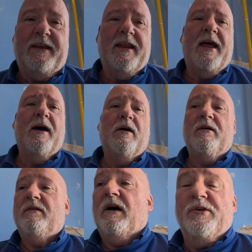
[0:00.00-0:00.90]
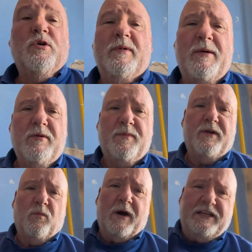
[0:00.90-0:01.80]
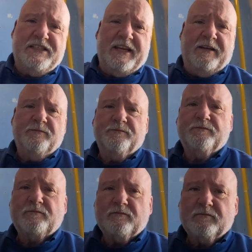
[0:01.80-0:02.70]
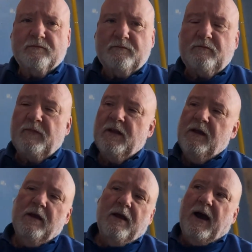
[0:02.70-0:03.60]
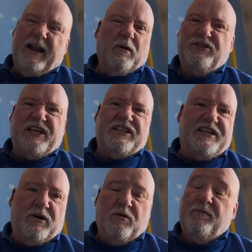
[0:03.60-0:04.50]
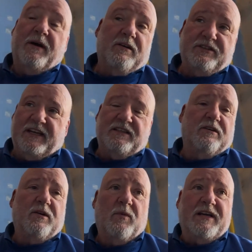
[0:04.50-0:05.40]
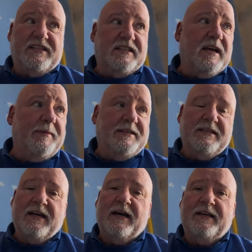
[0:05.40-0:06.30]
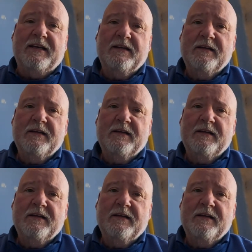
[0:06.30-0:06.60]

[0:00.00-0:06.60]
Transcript: Now I normally would put the waist in and I'll test it all, but because he hasn't got the waist, he's coming today.